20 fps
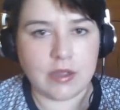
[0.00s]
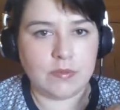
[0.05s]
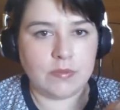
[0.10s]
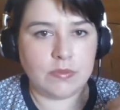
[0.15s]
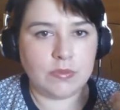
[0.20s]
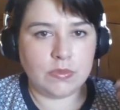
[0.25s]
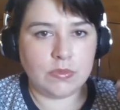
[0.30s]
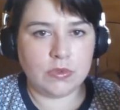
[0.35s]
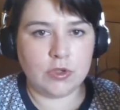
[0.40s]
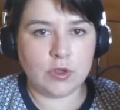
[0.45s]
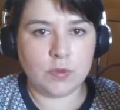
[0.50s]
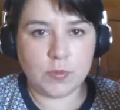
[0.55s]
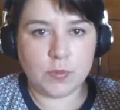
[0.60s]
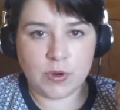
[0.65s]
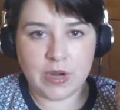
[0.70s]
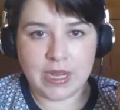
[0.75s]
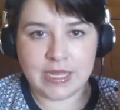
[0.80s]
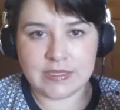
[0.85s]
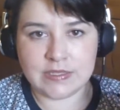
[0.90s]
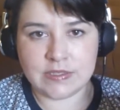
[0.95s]
you
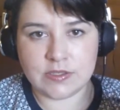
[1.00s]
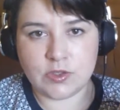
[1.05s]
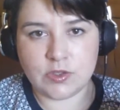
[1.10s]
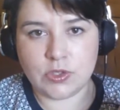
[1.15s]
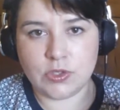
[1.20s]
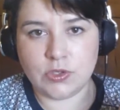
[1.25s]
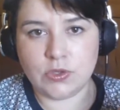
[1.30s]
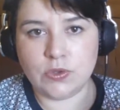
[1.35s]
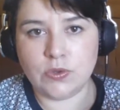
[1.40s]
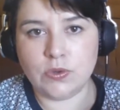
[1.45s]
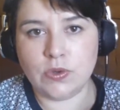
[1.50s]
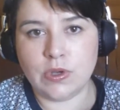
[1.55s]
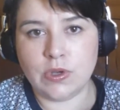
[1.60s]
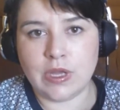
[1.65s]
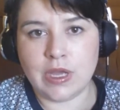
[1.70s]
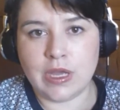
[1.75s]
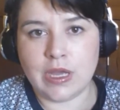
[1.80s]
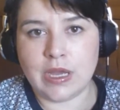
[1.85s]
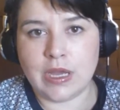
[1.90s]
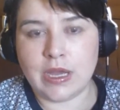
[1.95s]
press to
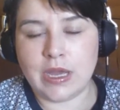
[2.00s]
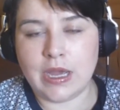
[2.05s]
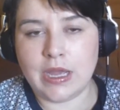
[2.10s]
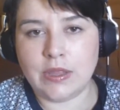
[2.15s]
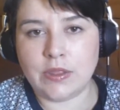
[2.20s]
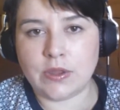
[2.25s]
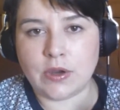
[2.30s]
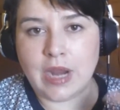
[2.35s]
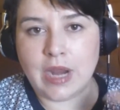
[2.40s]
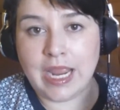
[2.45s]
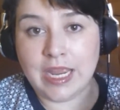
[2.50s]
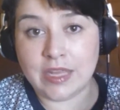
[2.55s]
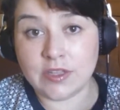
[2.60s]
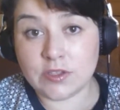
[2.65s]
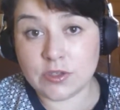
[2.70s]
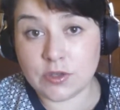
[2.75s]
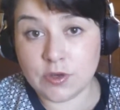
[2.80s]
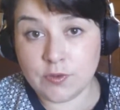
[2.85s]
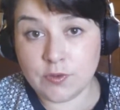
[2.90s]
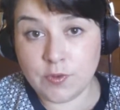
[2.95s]
either answer a
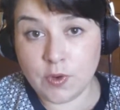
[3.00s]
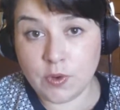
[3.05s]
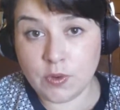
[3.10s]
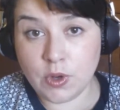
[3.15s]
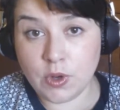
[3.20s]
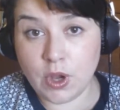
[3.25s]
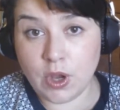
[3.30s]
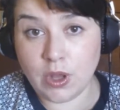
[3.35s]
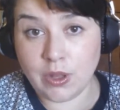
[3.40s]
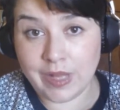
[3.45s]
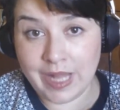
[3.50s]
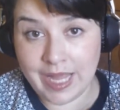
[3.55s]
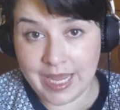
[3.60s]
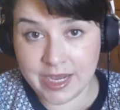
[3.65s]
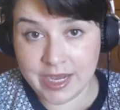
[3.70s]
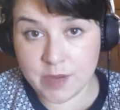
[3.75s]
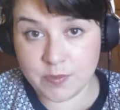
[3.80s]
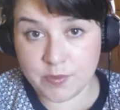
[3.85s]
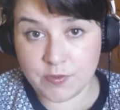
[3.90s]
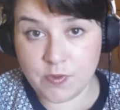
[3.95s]
phone call, hang up a
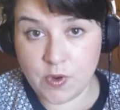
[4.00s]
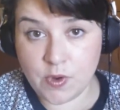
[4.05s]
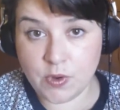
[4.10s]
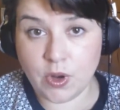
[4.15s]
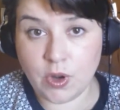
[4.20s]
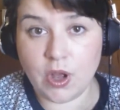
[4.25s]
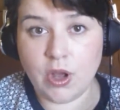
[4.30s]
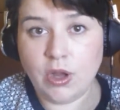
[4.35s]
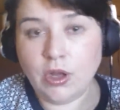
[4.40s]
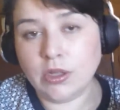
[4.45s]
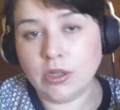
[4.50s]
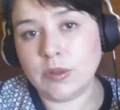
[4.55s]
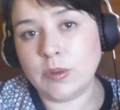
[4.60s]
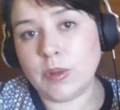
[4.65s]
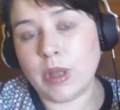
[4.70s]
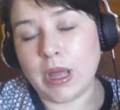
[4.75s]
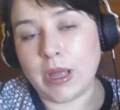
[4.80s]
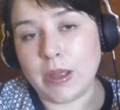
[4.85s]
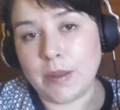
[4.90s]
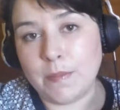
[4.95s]
phone call,
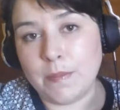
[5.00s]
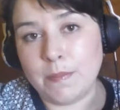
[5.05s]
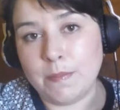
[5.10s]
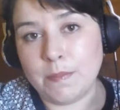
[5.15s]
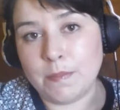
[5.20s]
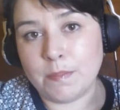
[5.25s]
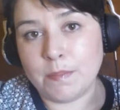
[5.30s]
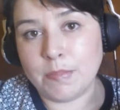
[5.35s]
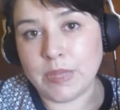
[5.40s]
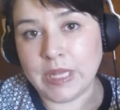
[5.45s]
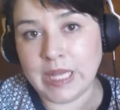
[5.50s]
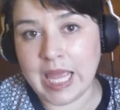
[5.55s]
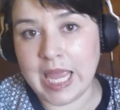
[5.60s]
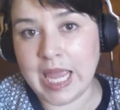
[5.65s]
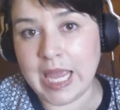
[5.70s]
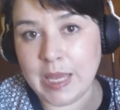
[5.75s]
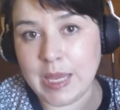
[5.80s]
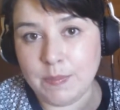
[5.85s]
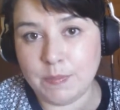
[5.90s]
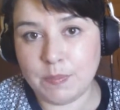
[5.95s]

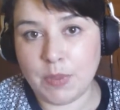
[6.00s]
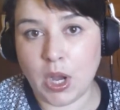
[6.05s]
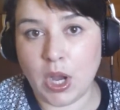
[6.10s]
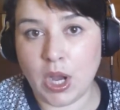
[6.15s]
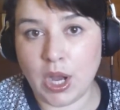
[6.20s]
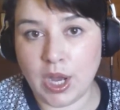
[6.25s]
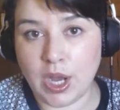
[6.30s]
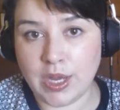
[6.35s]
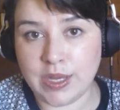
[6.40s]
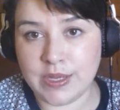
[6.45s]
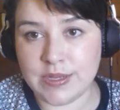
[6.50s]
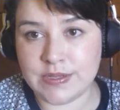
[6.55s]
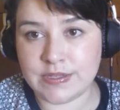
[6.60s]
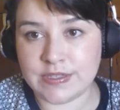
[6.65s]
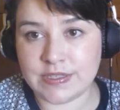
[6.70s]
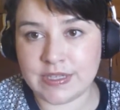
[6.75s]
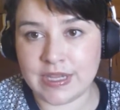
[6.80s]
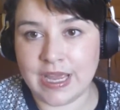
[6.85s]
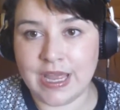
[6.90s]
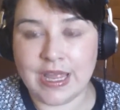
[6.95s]
play, pause,
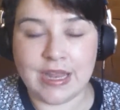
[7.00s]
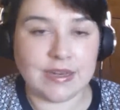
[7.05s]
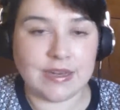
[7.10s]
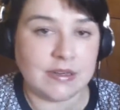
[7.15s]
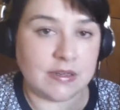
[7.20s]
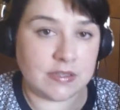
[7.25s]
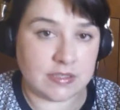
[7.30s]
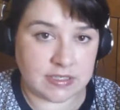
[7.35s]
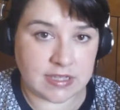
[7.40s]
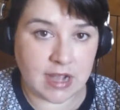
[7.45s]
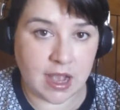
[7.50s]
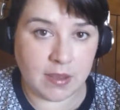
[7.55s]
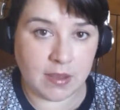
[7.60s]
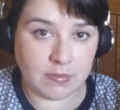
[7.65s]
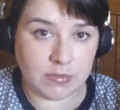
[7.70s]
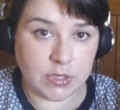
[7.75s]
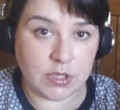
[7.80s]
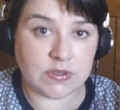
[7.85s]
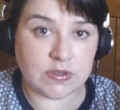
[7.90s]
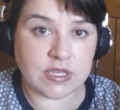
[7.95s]
and stop
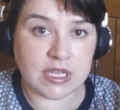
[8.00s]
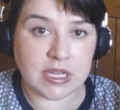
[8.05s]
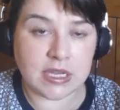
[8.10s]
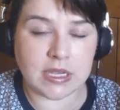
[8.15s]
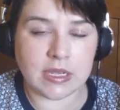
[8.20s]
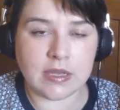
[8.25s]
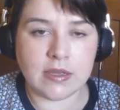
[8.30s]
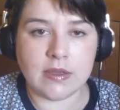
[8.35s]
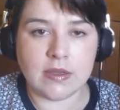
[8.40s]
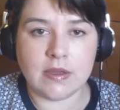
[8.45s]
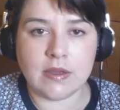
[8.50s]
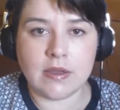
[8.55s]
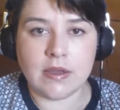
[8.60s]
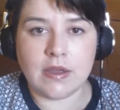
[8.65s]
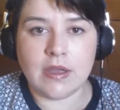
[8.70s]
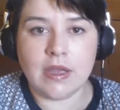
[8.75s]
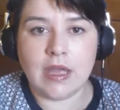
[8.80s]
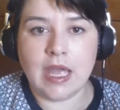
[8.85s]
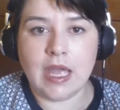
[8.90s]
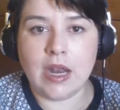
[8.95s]
music.
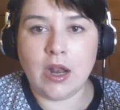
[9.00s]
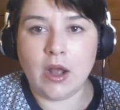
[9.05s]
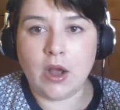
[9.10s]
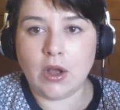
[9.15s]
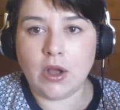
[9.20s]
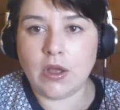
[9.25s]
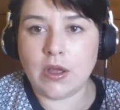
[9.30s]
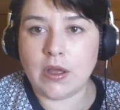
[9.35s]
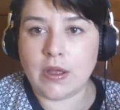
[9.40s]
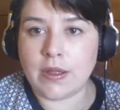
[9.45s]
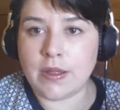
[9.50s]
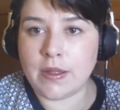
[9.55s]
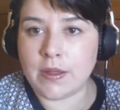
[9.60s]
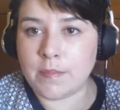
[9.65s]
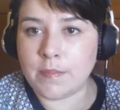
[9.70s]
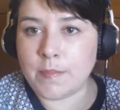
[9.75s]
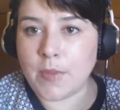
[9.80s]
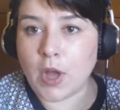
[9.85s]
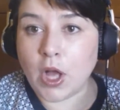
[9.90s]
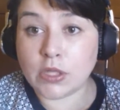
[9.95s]
And
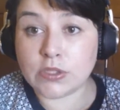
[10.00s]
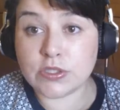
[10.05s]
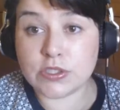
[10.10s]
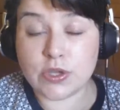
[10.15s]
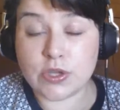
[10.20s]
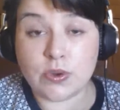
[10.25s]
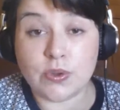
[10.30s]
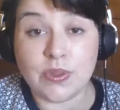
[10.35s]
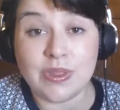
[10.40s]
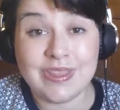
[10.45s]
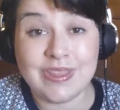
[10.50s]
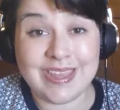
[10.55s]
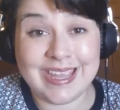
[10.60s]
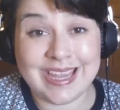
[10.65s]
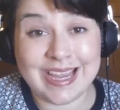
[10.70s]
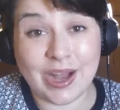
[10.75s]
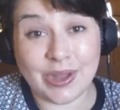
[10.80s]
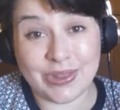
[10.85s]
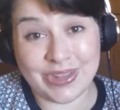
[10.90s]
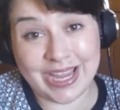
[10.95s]
also
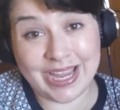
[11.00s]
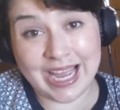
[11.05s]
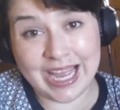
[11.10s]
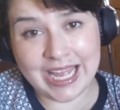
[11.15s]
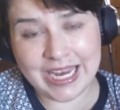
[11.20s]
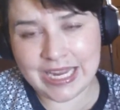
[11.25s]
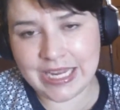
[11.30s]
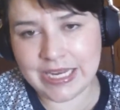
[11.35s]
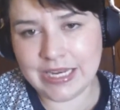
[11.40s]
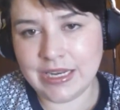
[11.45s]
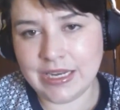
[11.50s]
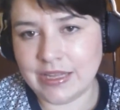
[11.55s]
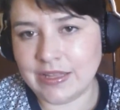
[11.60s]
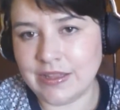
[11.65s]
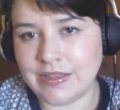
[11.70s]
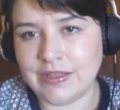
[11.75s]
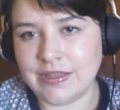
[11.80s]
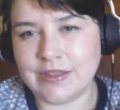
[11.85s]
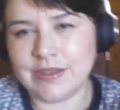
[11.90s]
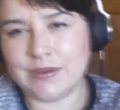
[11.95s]
on the Kanen,
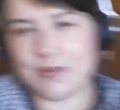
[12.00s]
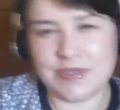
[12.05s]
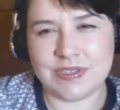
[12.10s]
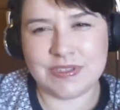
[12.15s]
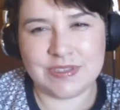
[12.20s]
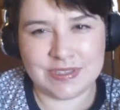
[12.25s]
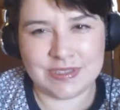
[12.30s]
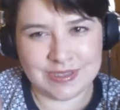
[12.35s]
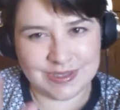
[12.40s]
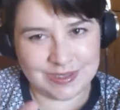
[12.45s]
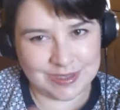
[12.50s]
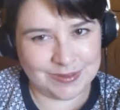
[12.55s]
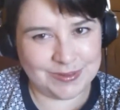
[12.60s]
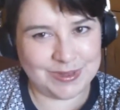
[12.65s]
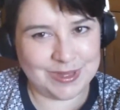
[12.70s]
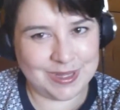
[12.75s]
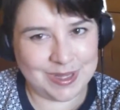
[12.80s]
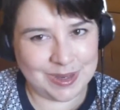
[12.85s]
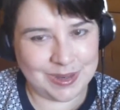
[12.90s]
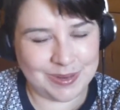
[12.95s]
there was
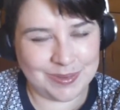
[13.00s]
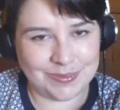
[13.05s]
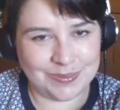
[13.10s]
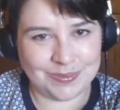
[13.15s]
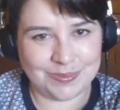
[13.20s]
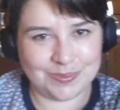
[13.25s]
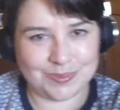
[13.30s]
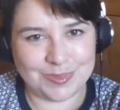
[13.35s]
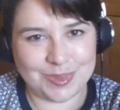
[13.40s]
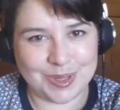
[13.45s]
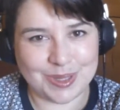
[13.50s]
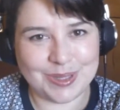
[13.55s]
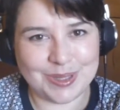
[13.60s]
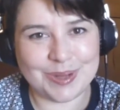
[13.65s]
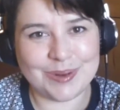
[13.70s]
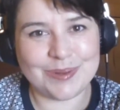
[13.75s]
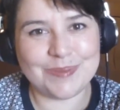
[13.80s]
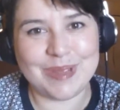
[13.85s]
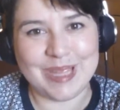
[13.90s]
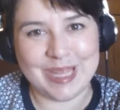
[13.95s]
something a little bit